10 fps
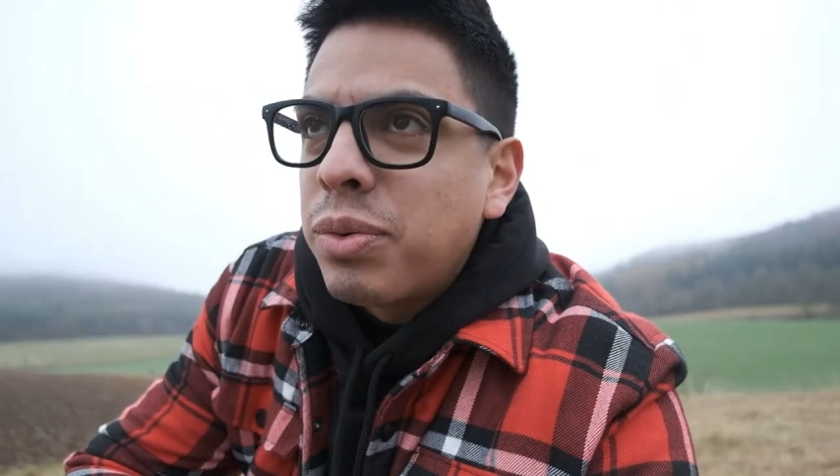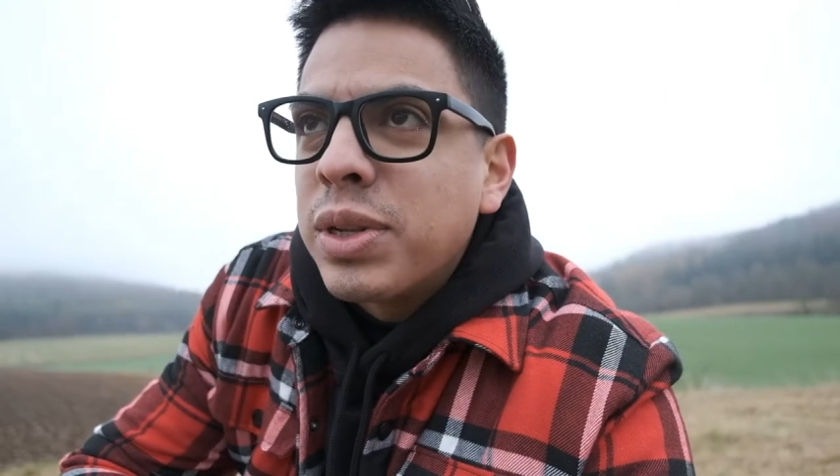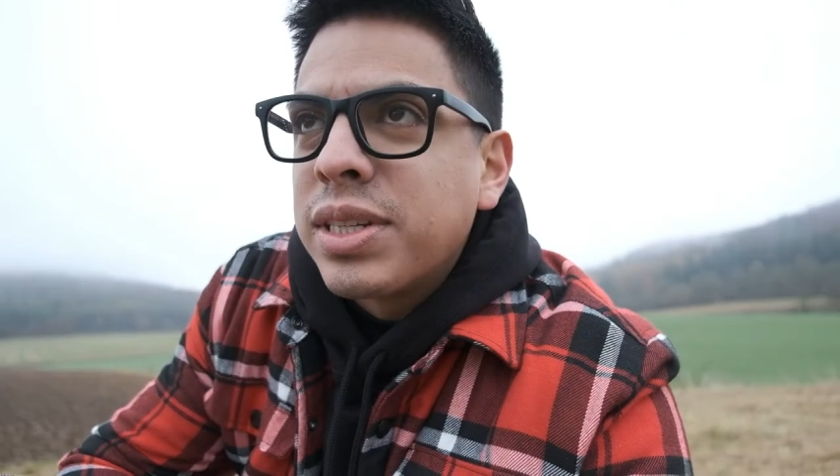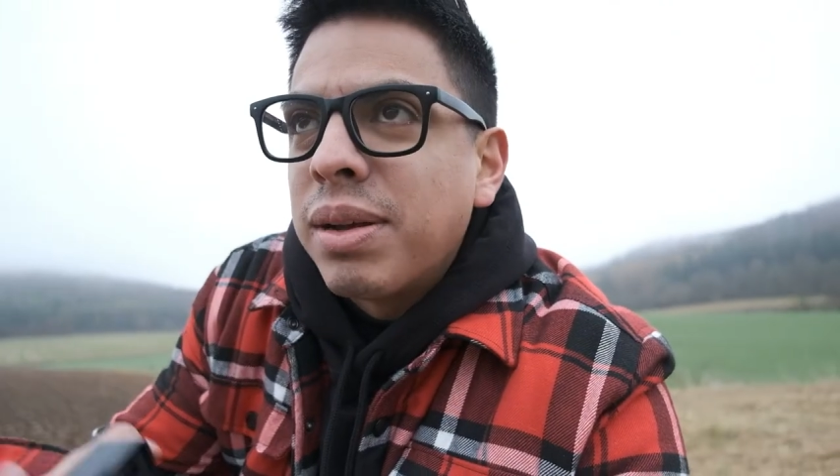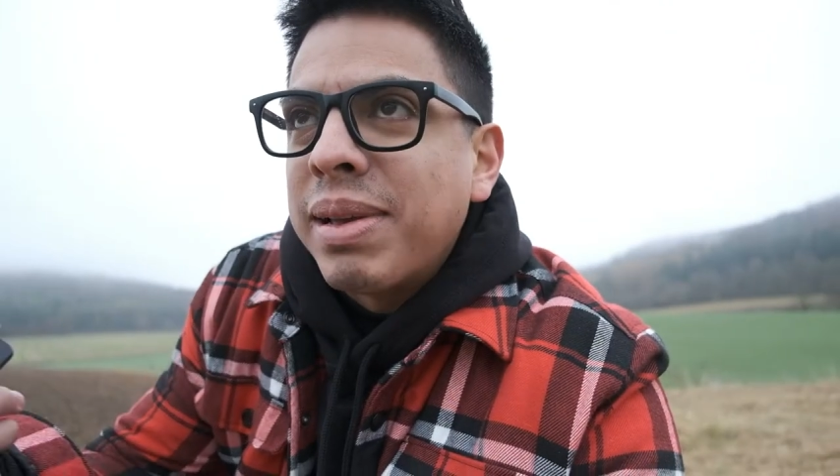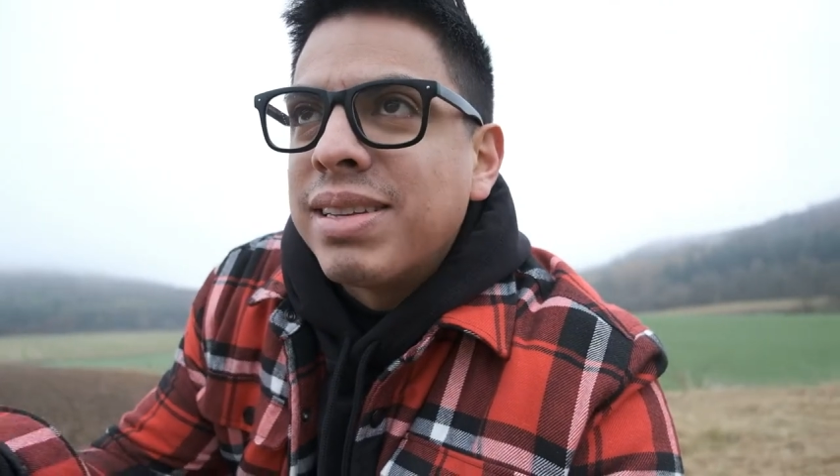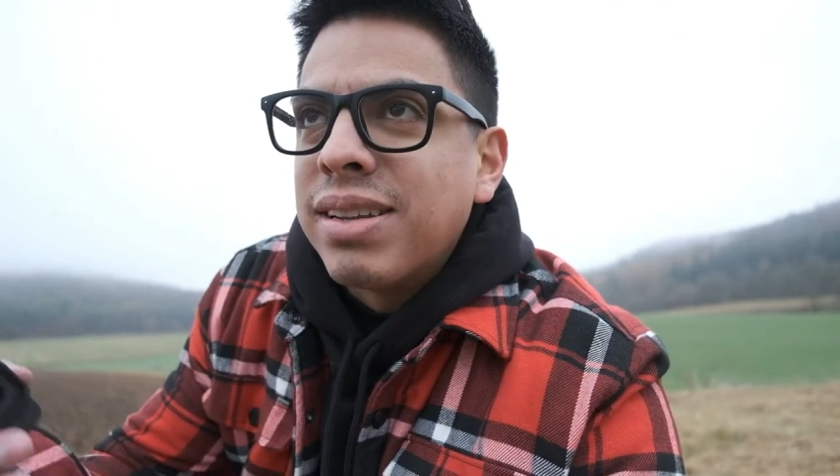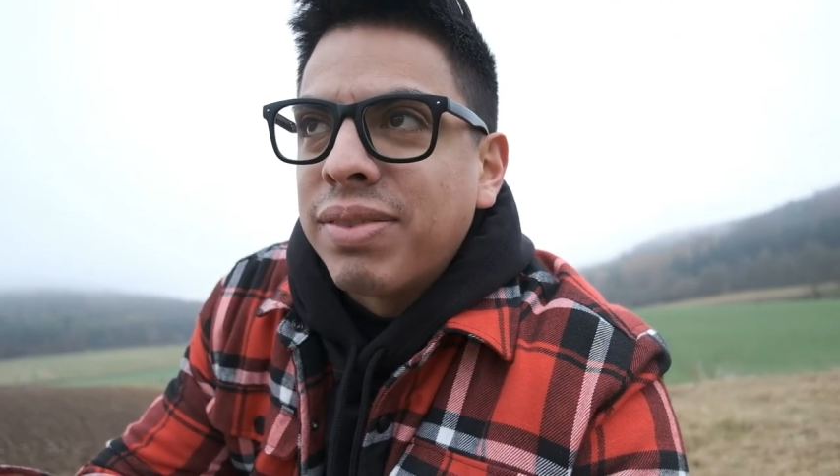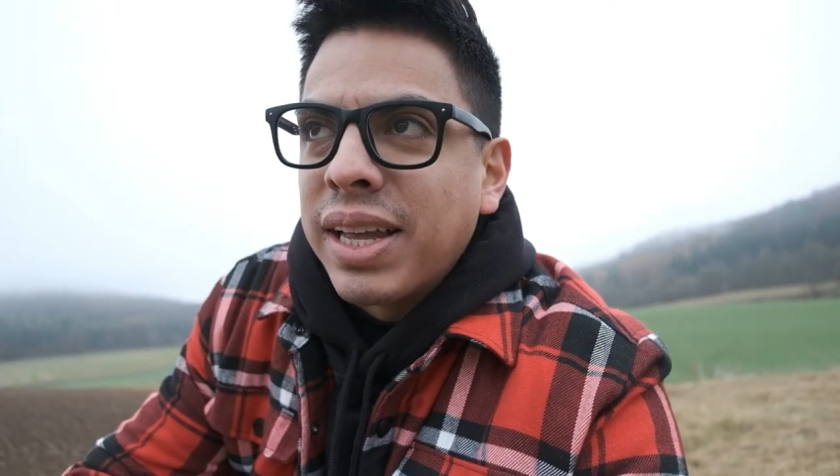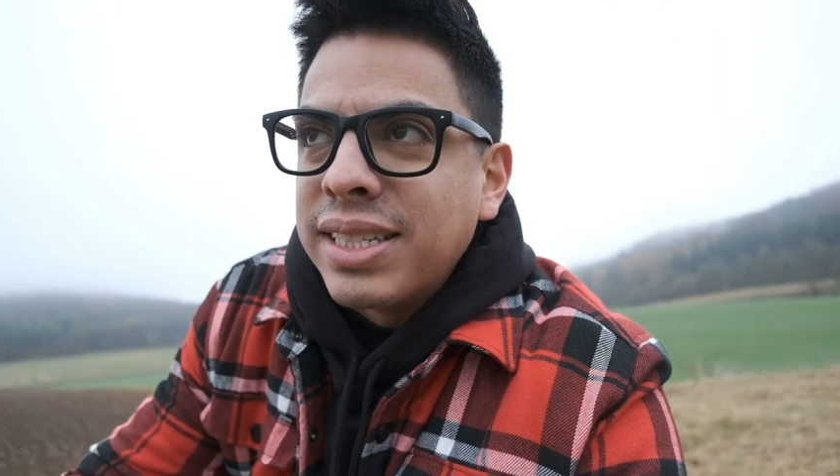once all my
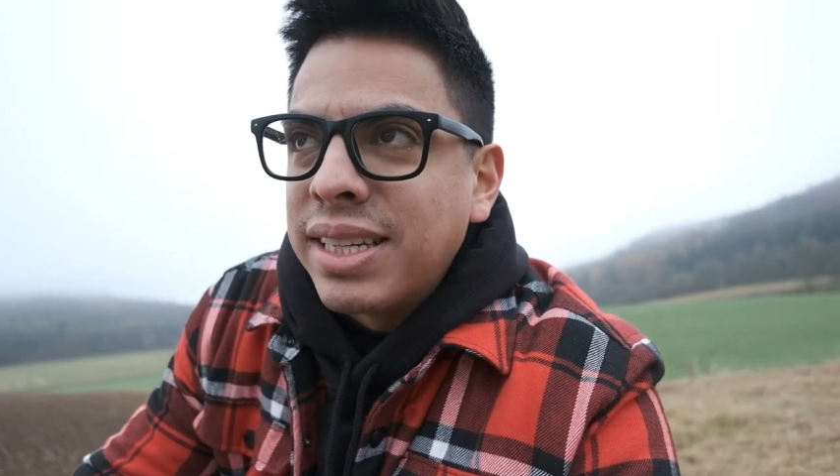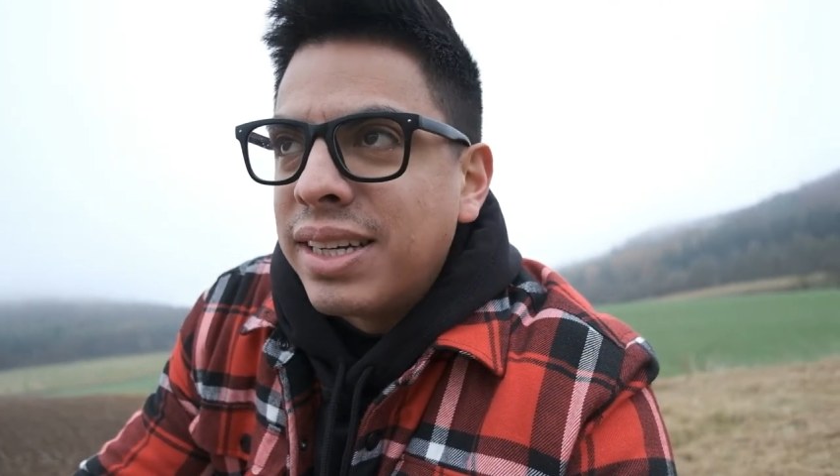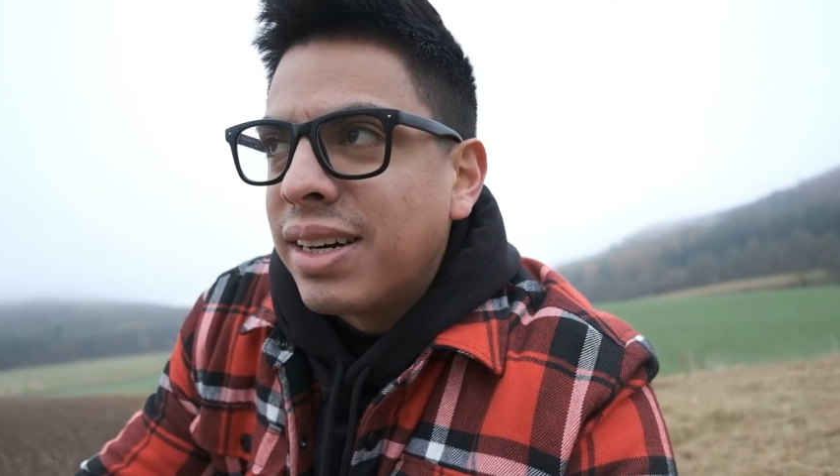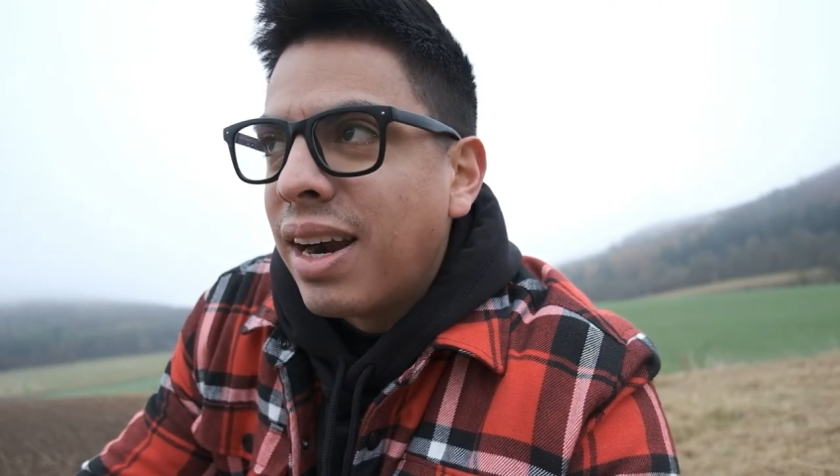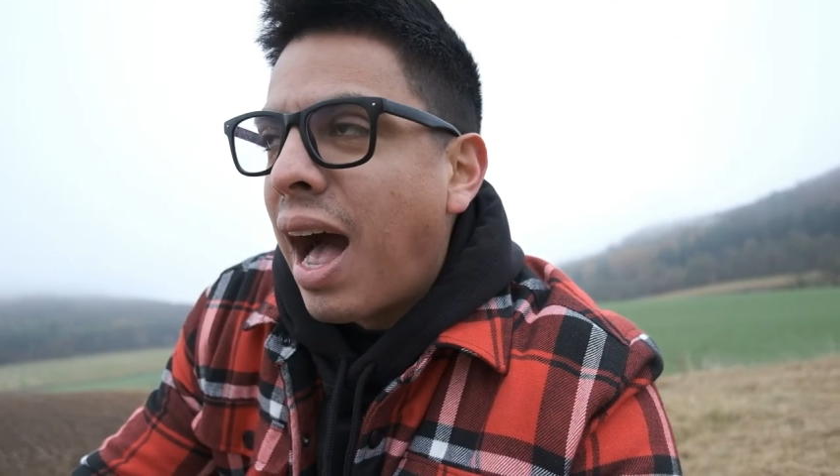stuff gets here,